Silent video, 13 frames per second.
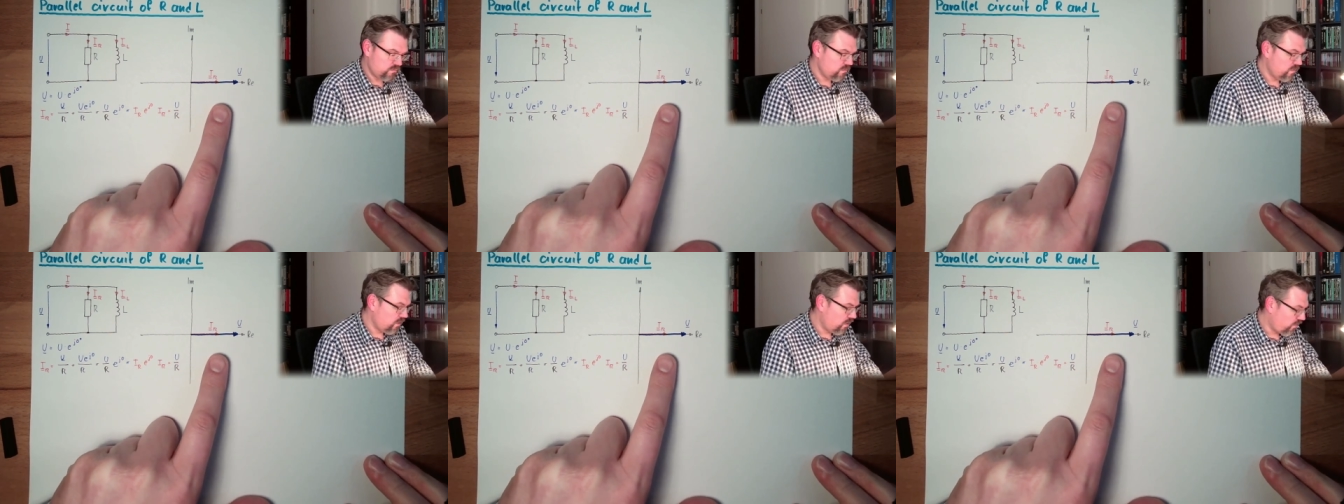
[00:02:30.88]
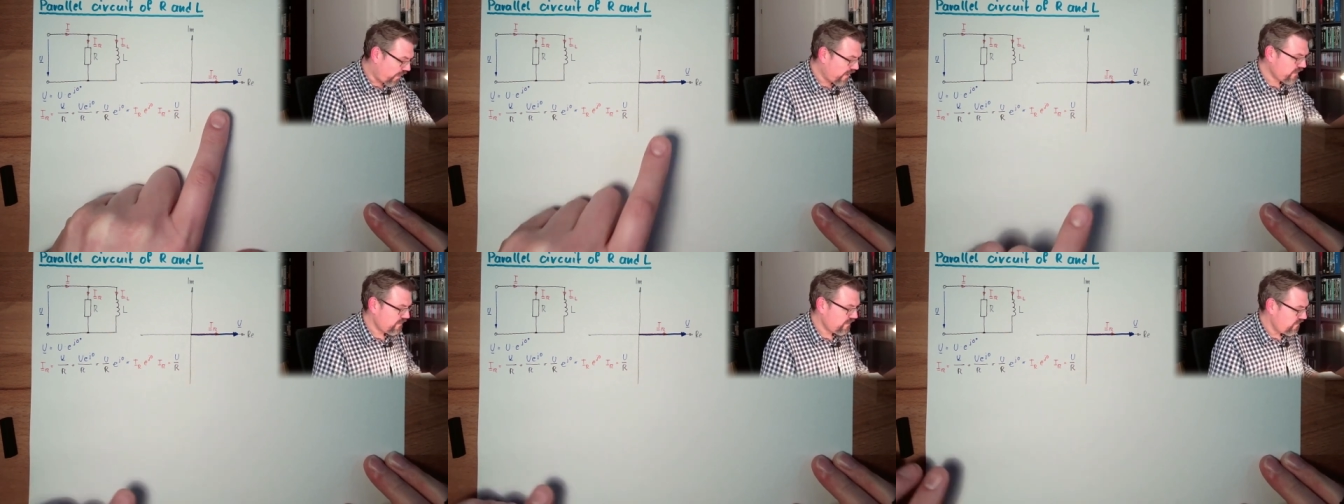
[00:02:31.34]
All
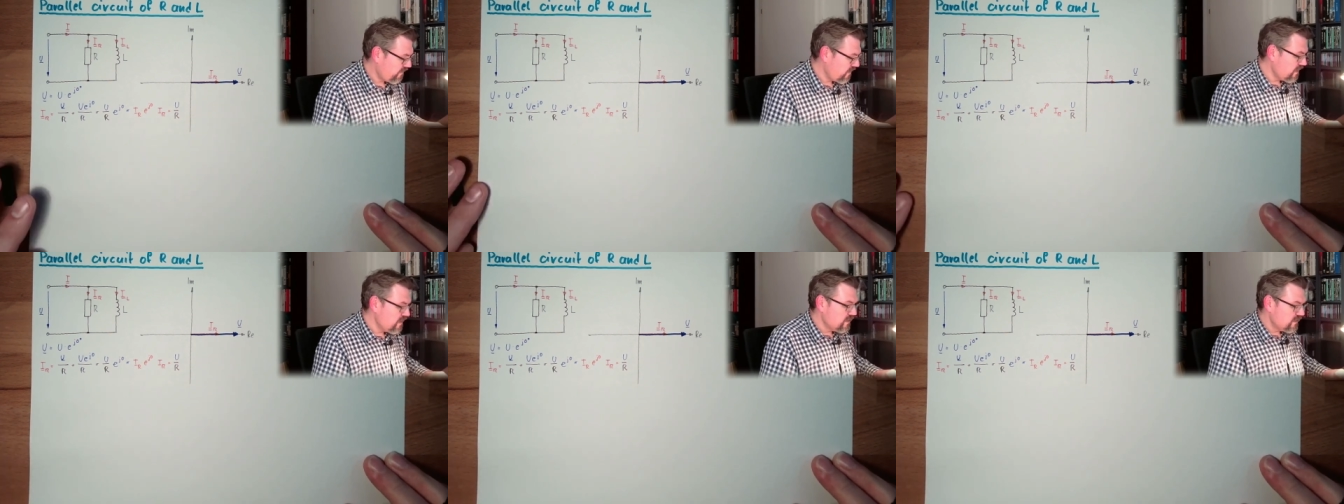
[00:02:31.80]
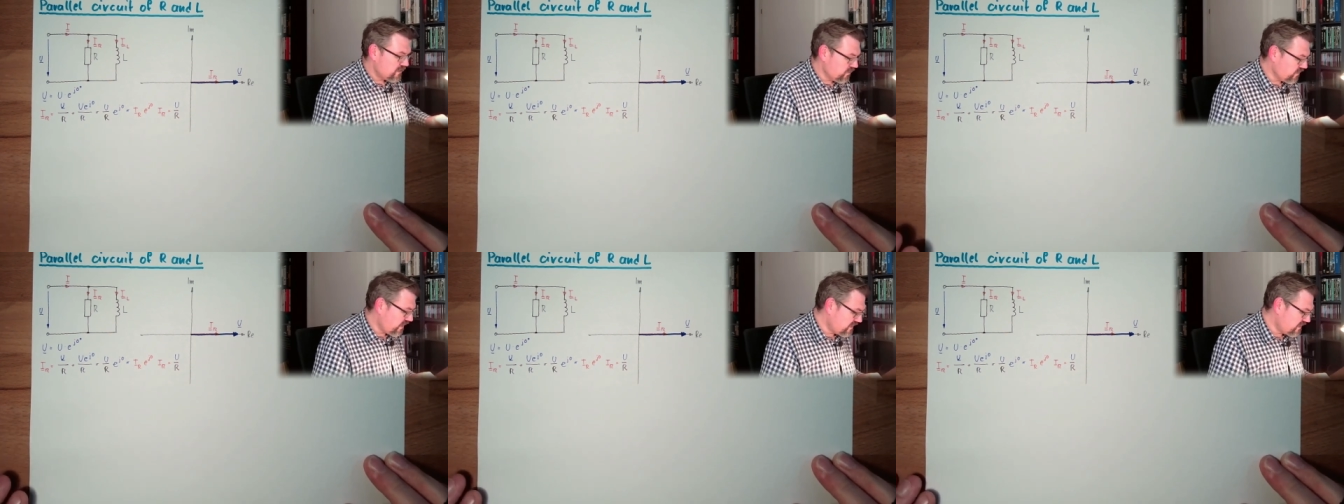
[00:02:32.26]
right? So
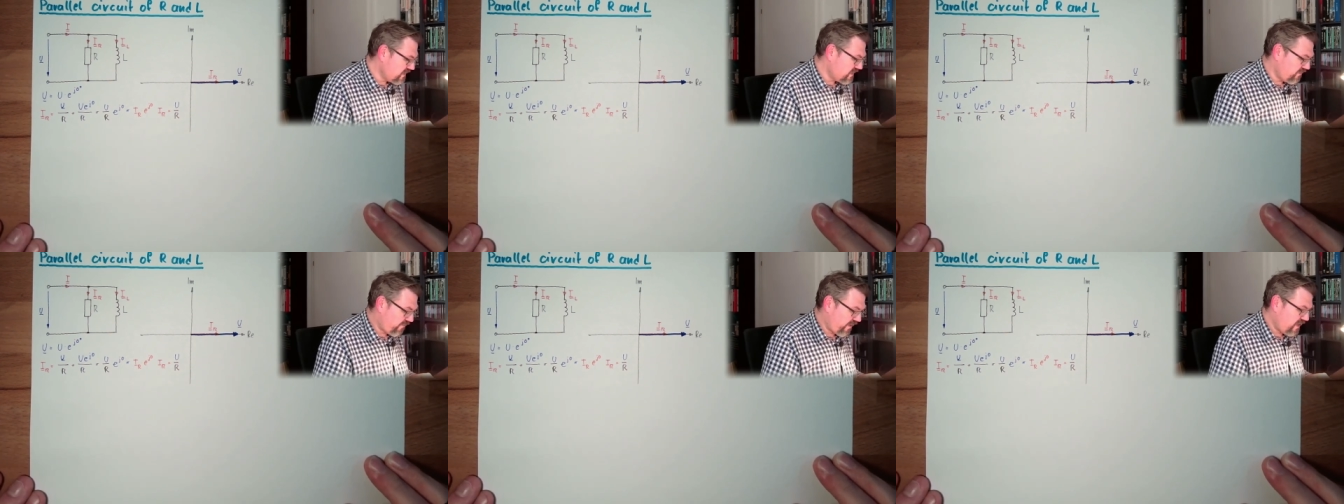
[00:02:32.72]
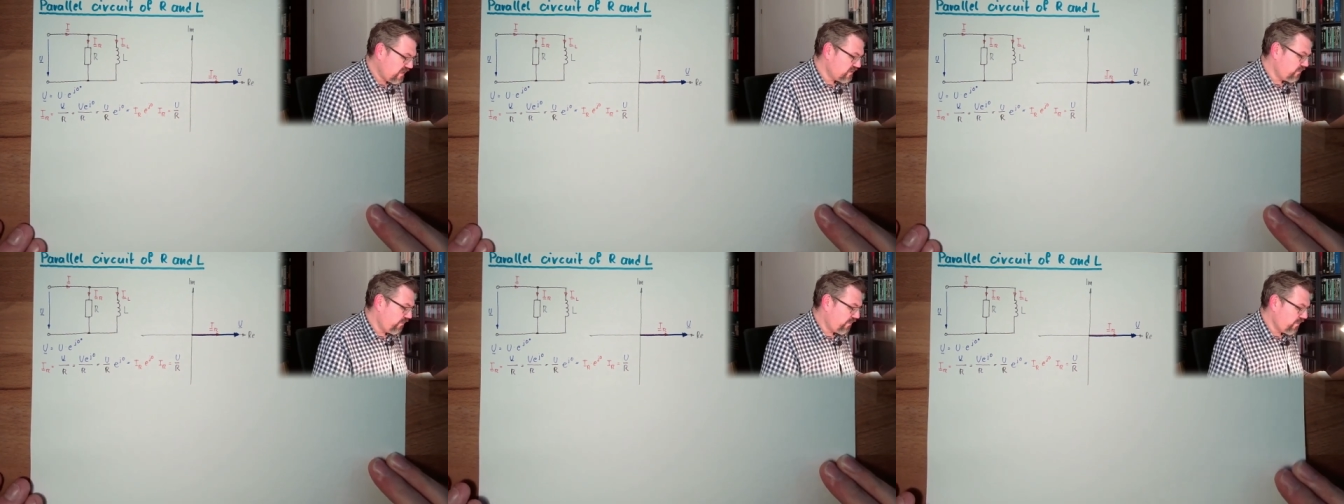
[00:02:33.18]
this is in phase
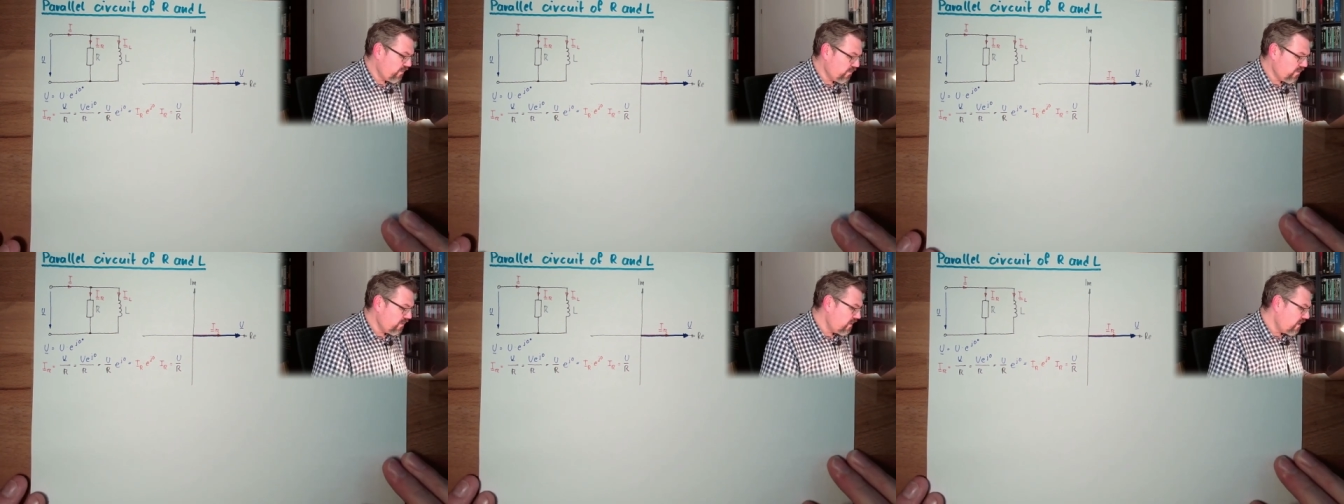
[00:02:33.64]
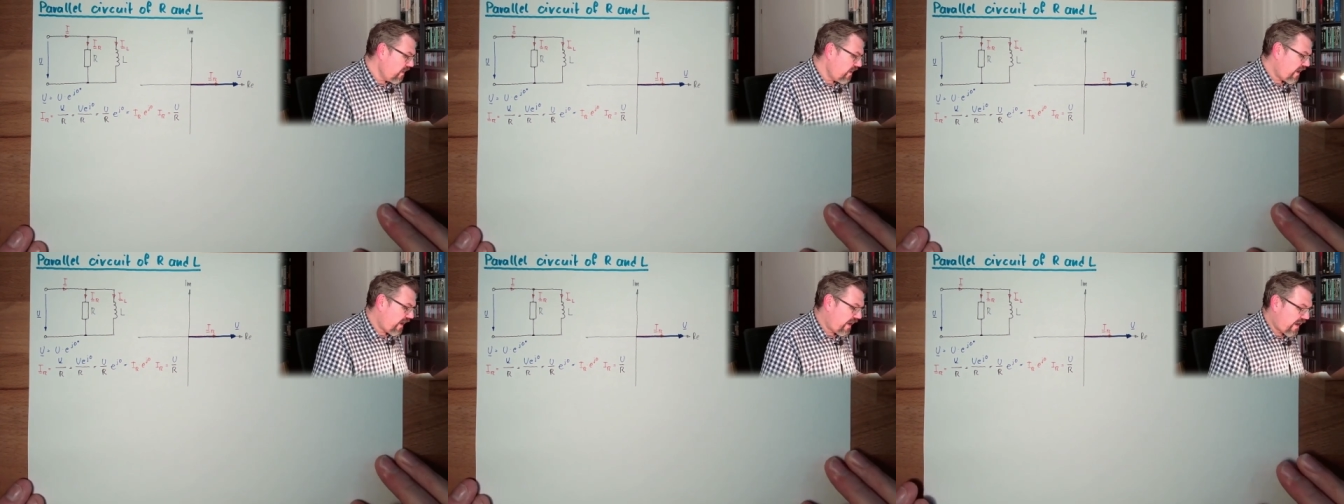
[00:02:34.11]
with you
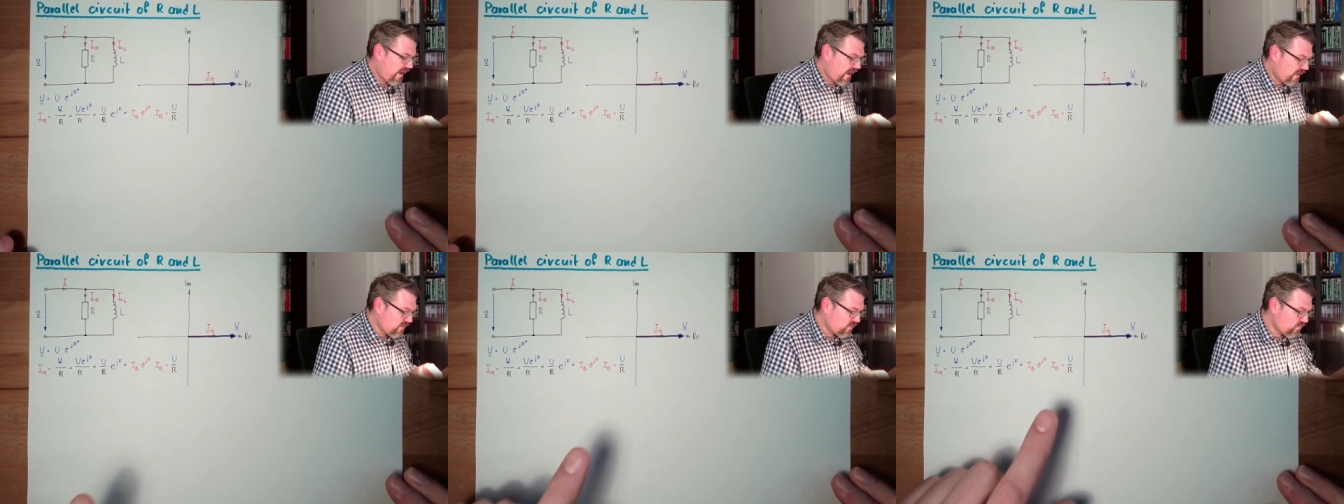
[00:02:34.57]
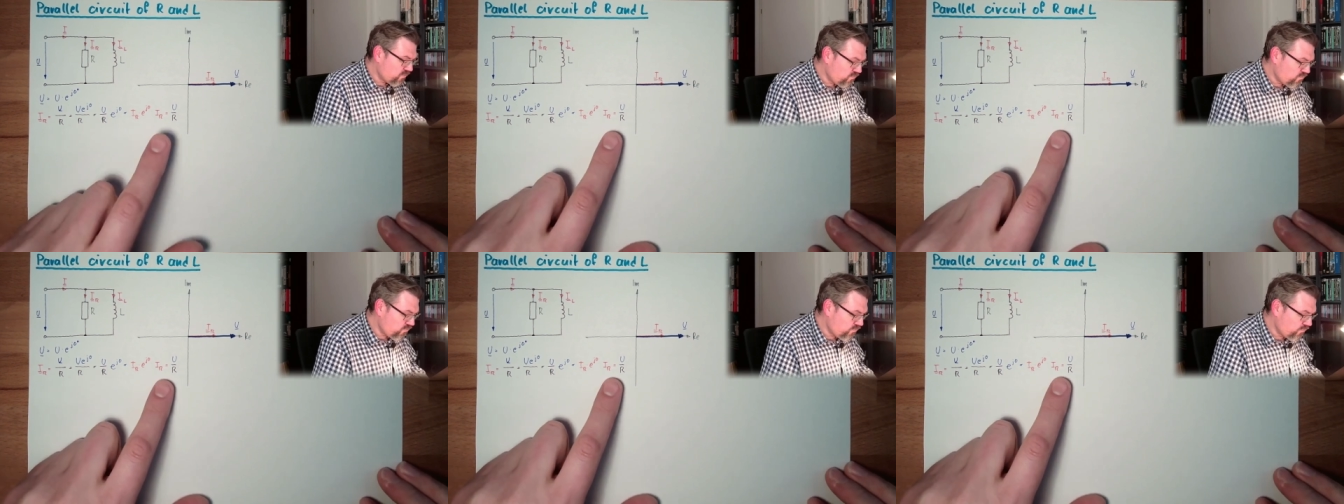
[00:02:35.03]
and
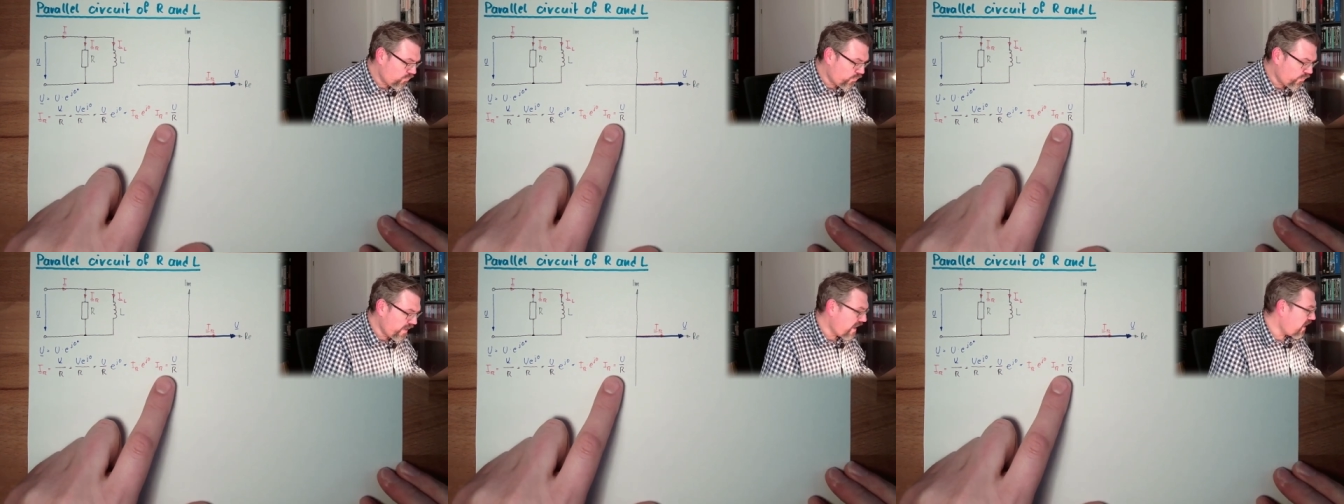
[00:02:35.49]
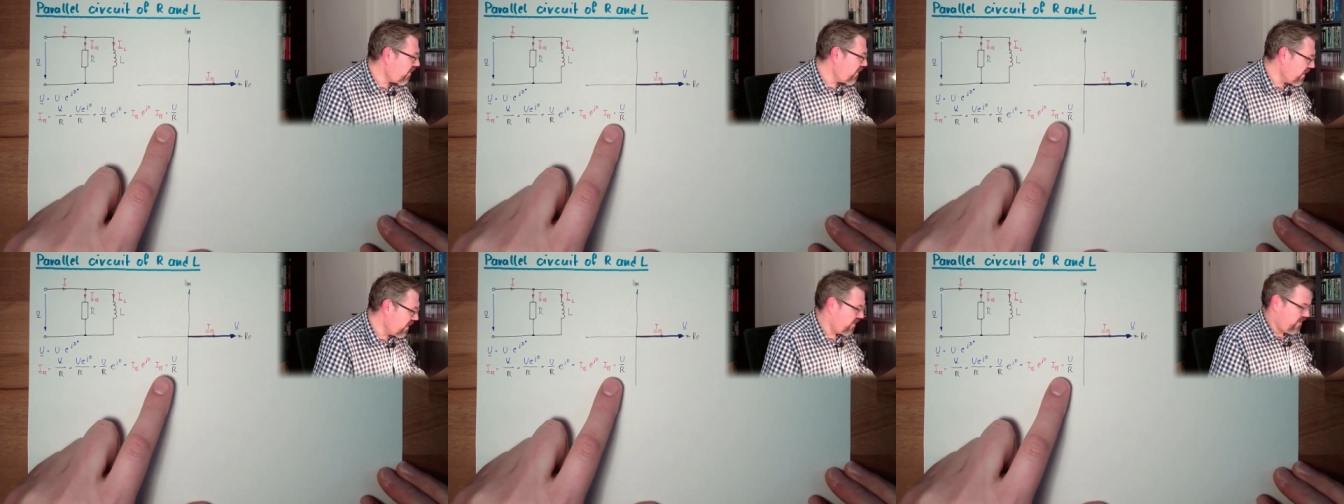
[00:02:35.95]
we are
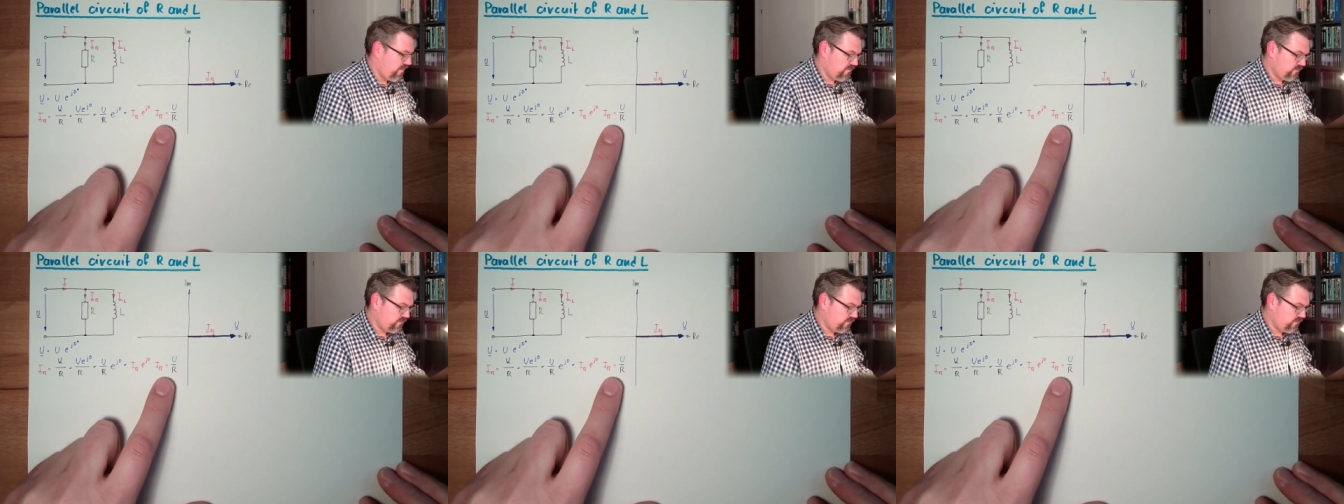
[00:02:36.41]
here.